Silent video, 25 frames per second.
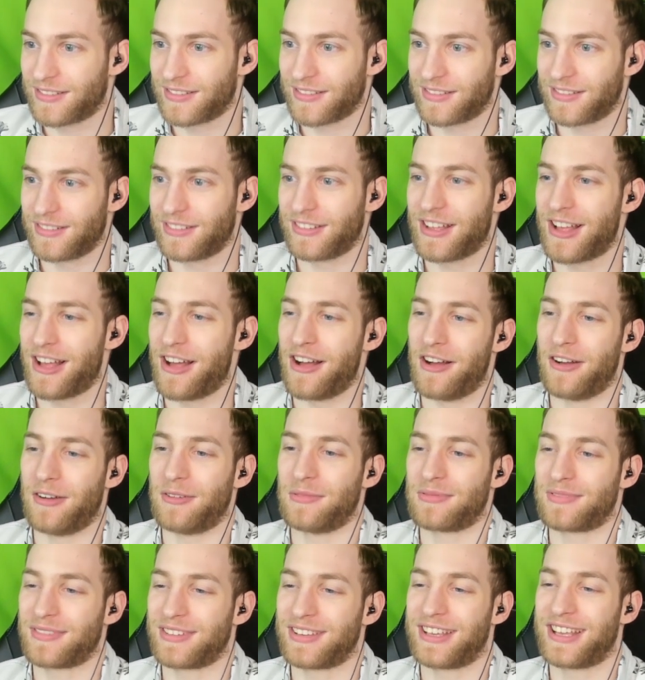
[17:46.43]
then Cinnabar
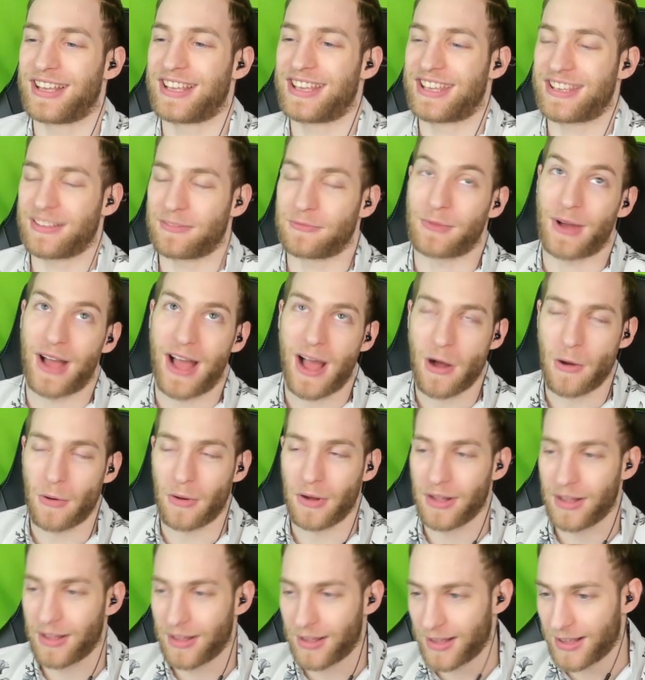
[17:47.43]
oh, offered an awesome wow.
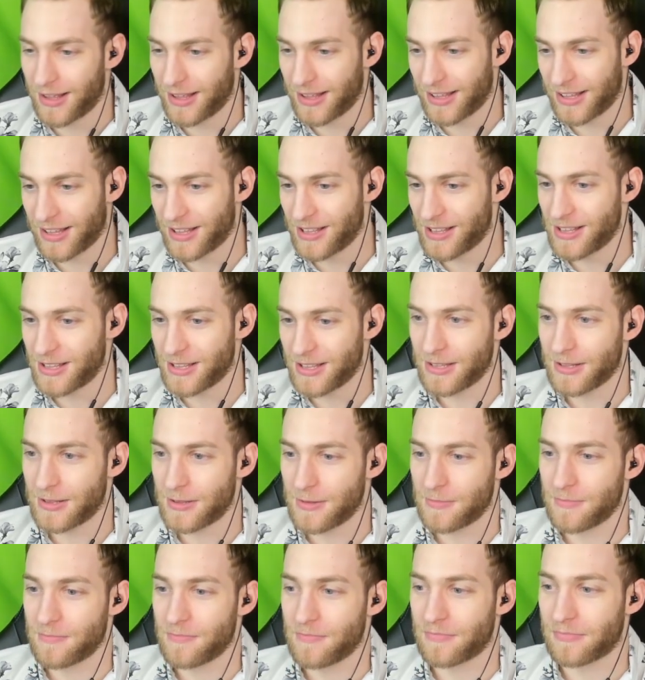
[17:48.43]
quiz. All right, Josh,
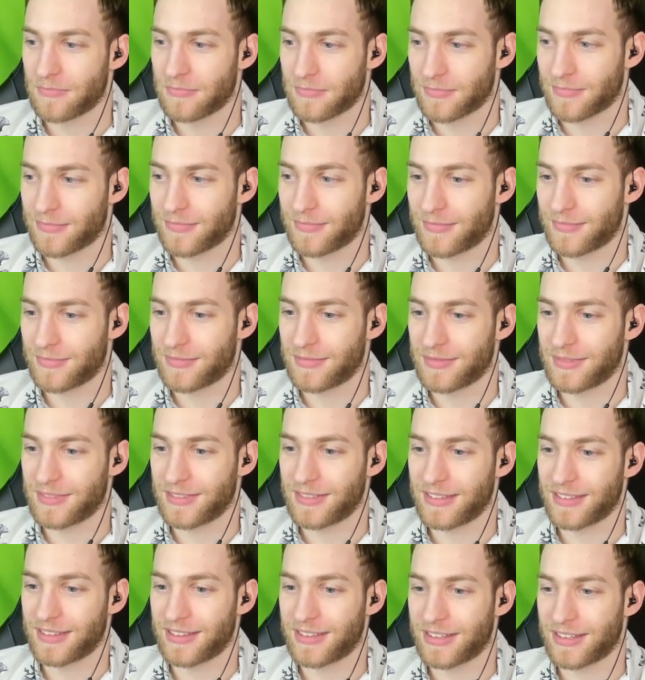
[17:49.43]
I have a question
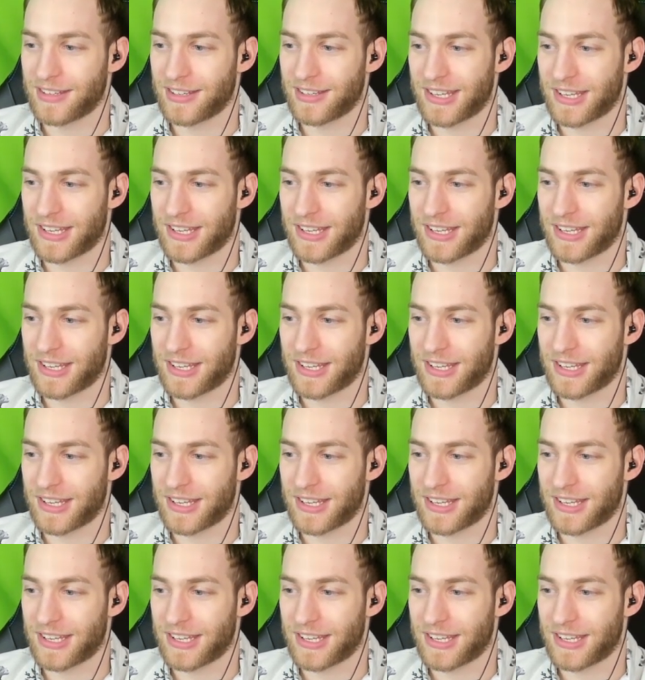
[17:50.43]
for you.